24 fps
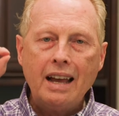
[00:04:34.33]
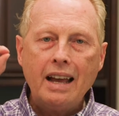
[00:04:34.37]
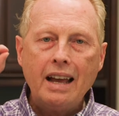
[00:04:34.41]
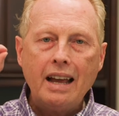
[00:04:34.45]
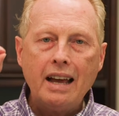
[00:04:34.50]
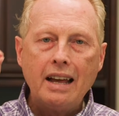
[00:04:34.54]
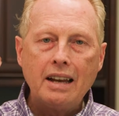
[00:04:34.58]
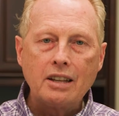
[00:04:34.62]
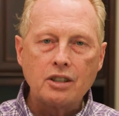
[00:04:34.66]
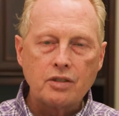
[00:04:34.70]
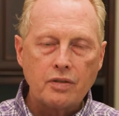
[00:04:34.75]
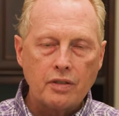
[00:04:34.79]

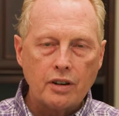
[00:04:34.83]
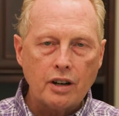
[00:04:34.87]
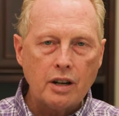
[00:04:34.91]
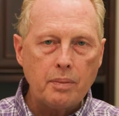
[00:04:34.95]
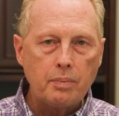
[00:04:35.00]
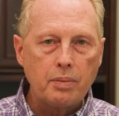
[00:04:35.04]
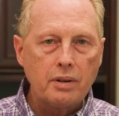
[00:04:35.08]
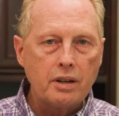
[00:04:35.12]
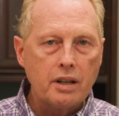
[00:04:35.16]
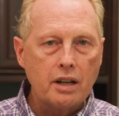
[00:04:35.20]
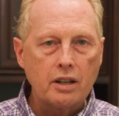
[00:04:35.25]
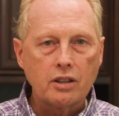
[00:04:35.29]
And it's very
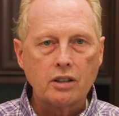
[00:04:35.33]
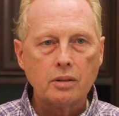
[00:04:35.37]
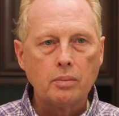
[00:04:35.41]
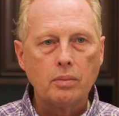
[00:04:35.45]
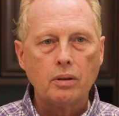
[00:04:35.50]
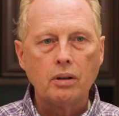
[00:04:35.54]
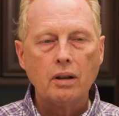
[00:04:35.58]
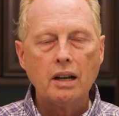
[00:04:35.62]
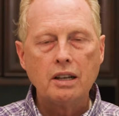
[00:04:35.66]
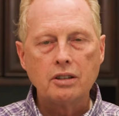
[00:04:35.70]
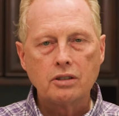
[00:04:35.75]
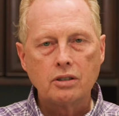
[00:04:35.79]

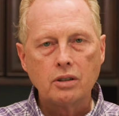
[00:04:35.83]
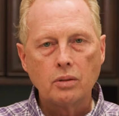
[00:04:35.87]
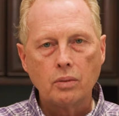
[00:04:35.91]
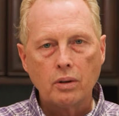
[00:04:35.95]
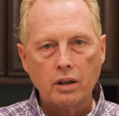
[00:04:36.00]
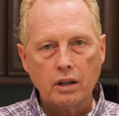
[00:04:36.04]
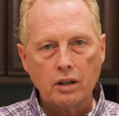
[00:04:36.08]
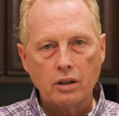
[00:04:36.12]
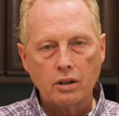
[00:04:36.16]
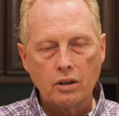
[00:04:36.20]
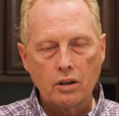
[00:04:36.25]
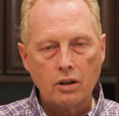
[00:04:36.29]
predictable as to
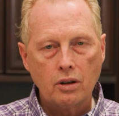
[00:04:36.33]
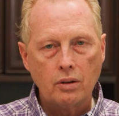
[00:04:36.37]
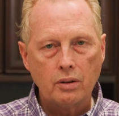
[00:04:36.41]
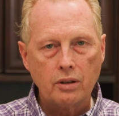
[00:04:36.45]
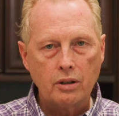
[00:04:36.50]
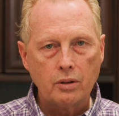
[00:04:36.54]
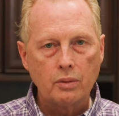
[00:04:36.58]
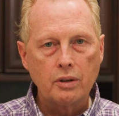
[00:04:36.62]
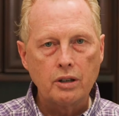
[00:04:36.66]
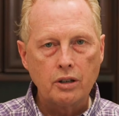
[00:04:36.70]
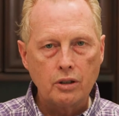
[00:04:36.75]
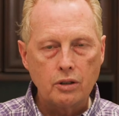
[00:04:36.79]
what
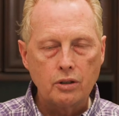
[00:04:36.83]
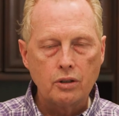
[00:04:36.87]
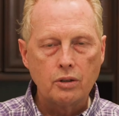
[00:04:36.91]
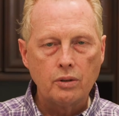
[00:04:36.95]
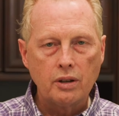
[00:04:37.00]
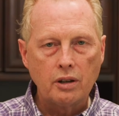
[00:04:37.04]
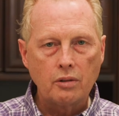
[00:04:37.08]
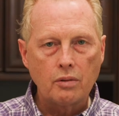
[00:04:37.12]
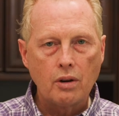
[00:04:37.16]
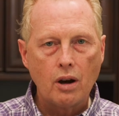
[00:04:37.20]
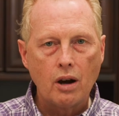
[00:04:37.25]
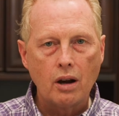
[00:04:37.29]
you're
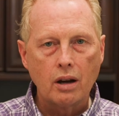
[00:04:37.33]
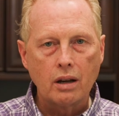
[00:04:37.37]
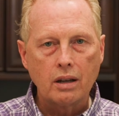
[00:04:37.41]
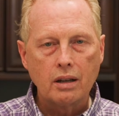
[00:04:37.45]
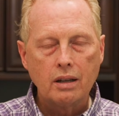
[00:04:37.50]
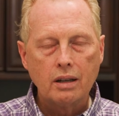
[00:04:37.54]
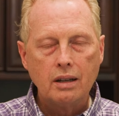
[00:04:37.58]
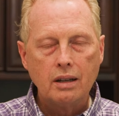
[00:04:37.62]
doing wrong.